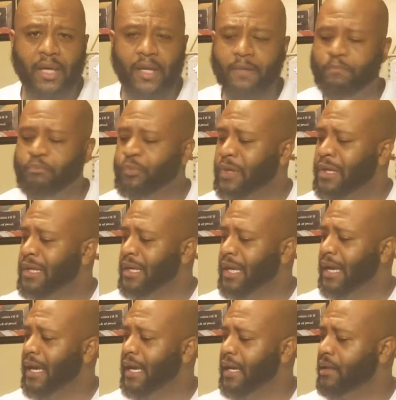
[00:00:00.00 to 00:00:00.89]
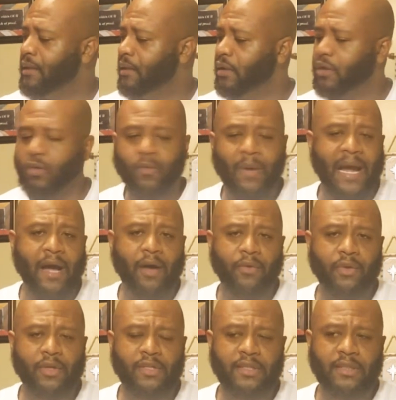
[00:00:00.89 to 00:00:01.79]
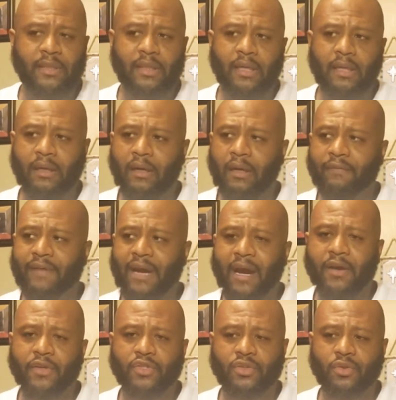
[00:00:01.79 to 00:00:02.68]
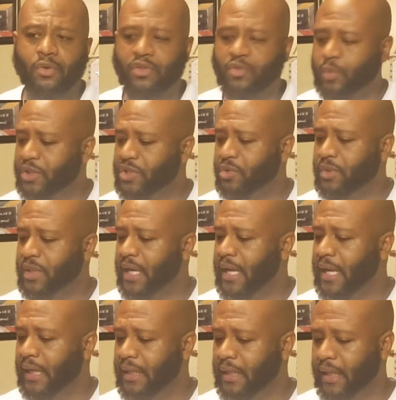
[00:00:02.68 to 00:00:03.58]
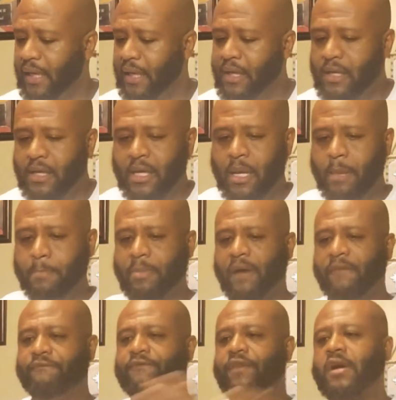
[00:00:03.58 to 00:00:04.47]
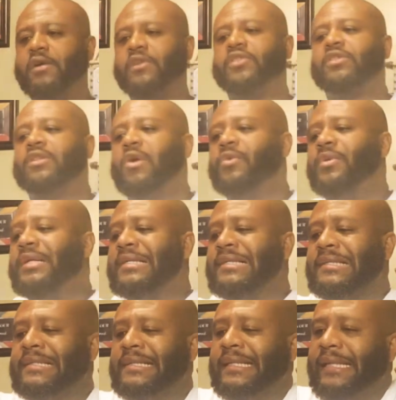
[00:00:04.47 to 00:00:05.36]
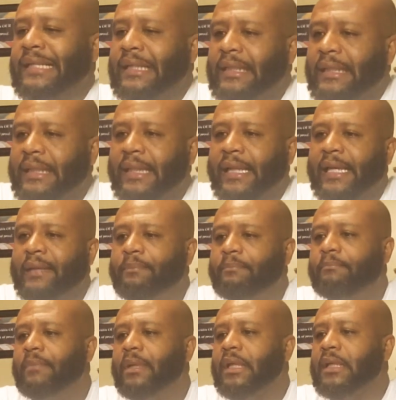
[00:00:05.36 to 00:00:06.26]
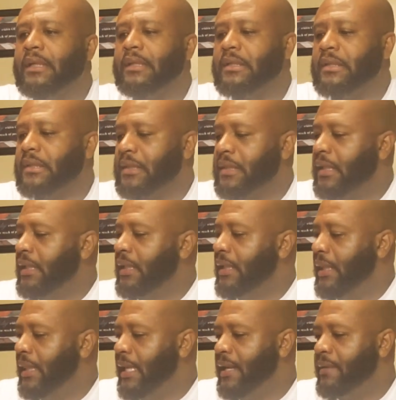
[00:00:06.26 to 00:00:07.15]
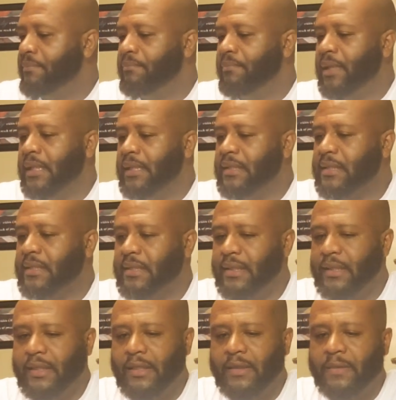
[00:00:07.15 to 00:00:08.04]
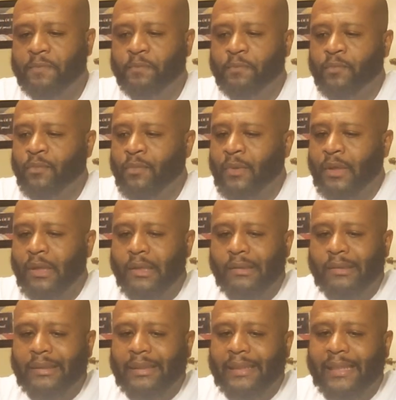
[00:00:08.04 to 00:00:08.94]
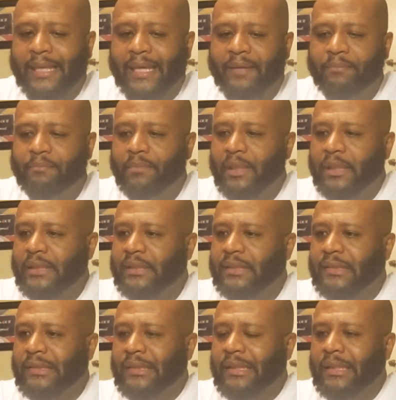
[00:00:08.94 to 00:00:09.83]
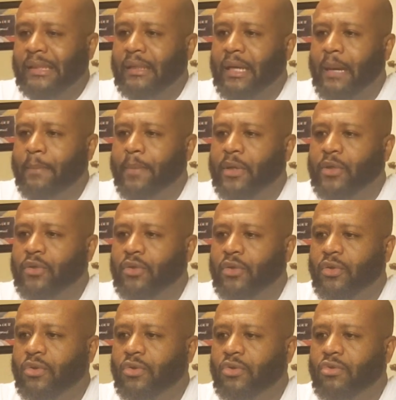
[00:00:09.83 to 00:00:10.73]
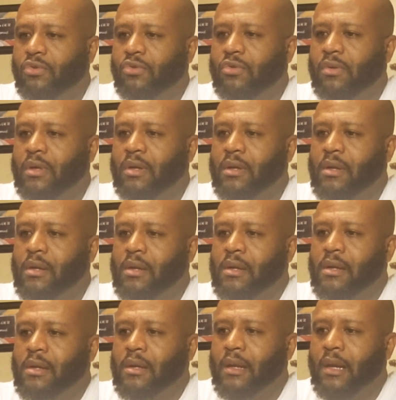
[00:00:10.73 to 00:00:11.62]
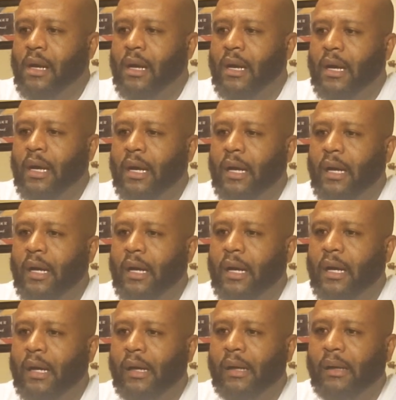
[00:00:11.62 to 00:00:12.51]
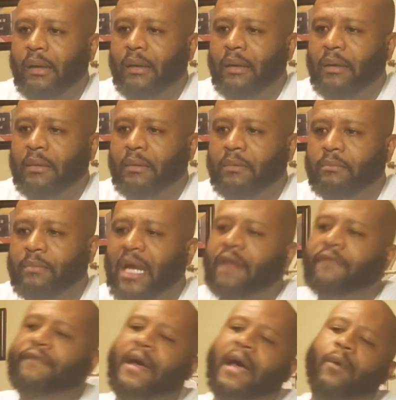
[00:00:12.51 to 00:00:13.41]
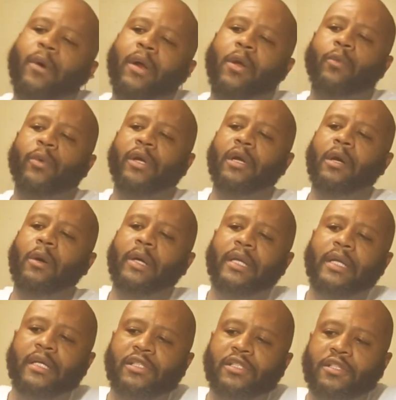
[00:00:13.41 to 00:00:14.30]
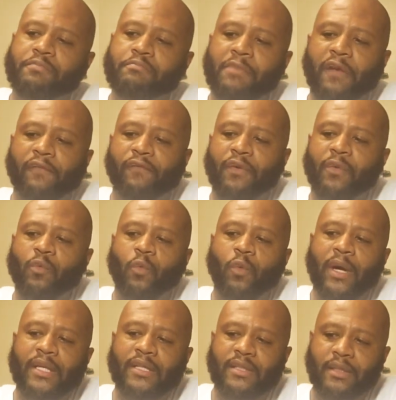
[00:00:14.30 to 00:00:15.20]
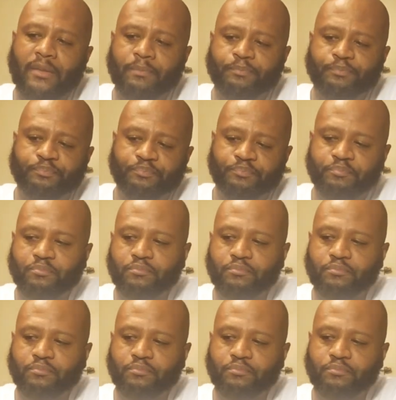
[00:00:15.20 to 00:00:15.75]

of hunting and look around to see at uh, various stores what you can get. But first on the scene, let me see, let me see, let me see. I'm going to do, uh, matter of fact, why don't we go at this Smith & Wesson